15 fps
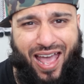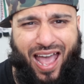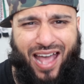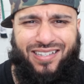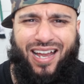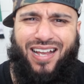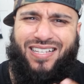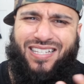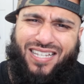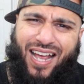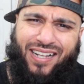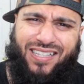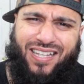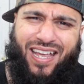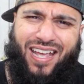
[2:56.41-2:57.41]
and
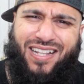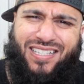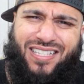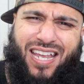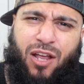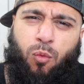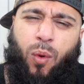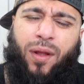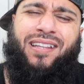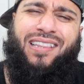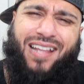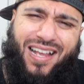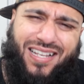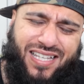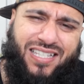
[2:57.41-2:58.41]
dissecting it and seeing what
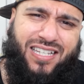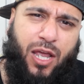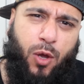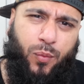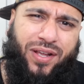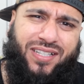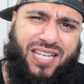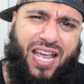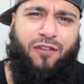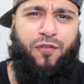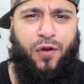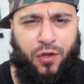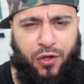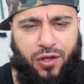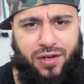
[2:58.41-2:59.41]
lessons can we take
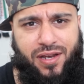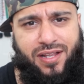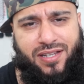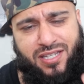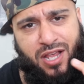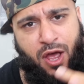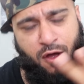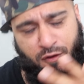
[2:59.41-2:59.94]
for goodness